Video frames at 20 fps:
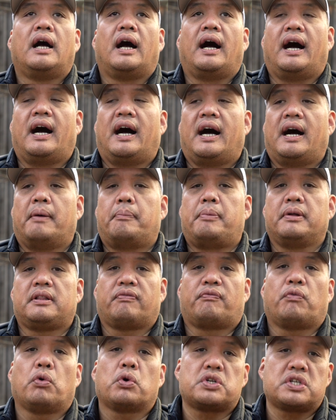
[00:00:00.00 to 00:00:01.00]
But
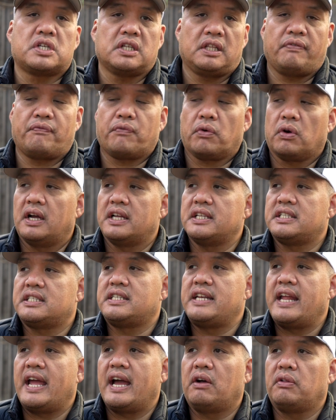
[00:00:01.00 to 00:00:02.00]
fortunately for
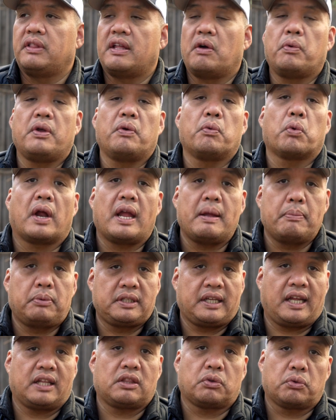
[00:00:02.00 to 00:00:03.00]
us, now that we were able to get